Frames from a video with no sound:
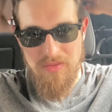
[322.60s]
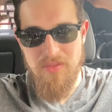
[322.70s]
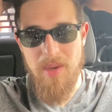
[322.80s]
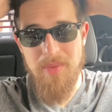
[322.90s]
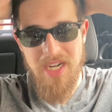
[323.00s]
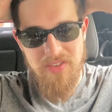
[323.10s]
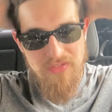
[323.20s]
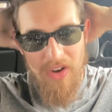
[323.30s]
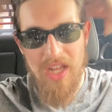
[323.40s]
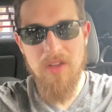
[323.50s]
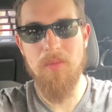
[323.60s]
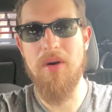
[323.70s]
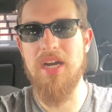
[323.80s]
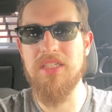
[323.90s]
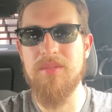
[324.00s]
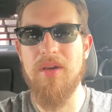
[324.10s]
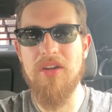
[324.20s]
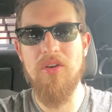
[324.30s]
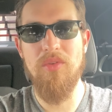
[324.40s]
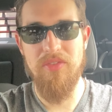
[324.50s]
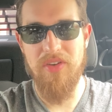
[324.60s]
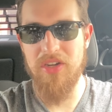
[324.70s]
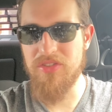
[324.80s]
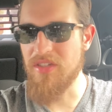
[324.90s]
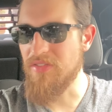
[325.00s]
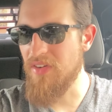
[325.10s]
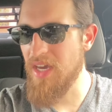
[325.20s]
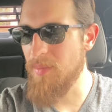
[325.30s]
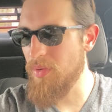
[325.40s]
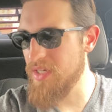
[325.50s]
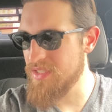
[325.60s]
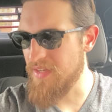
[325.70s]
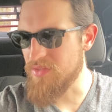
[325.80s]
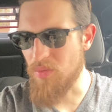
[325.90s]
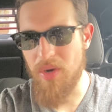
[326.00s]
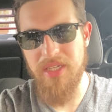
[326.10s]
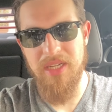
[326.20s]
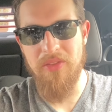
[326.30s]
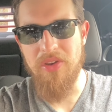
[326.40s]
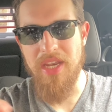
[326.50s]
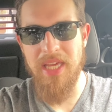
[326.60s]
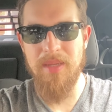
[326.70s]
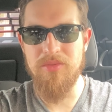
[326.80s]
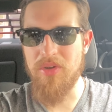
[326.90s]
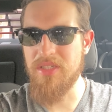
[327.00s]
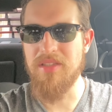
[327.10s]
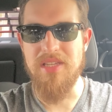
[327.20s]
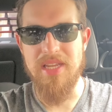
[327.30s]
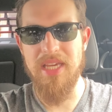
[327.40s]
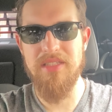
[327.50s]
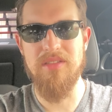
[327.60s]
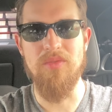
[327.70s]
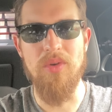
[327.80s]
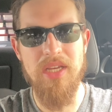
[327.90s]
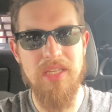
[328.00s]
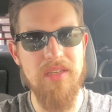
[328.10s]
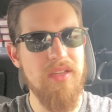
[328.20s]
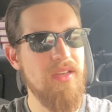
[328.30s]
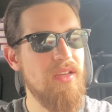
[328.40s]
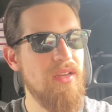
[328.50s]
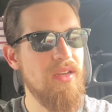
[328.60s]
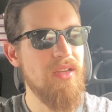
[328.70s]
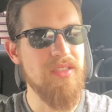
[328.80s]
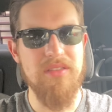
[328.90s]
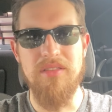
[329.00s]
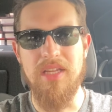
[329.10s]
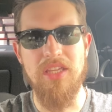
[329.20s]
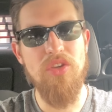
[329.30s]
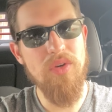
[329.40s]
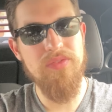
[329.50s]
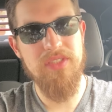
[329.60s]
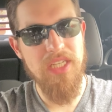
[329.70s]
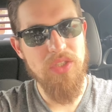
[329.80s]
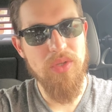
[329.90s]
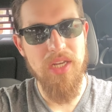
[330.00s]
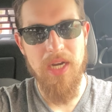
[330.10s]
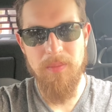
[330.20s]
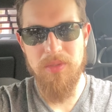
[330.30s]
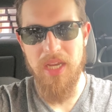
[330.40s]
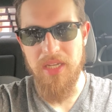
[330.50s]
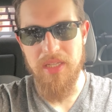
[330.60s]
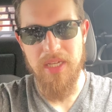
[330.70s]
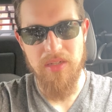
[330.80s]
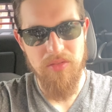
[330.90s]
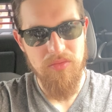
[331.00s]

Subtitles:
I mean, I follow boxing, but I don't know when fighters are gonna fight. I probably just have to write down their names, write down the dates of when. Because, like, UFC, you get updated, like,